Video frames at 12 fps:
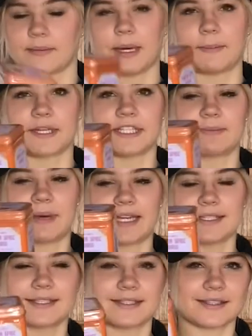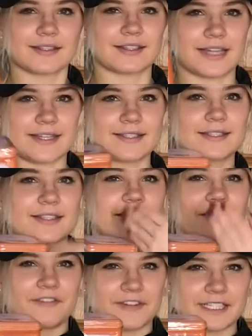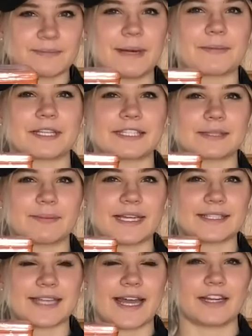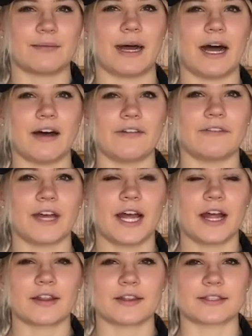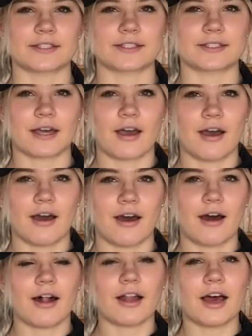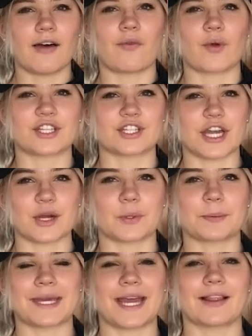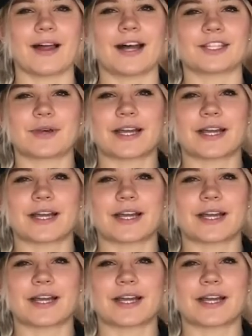the pumpkin spice. Yes, the first pumpkin spice item of this haul, of which there will be a lot.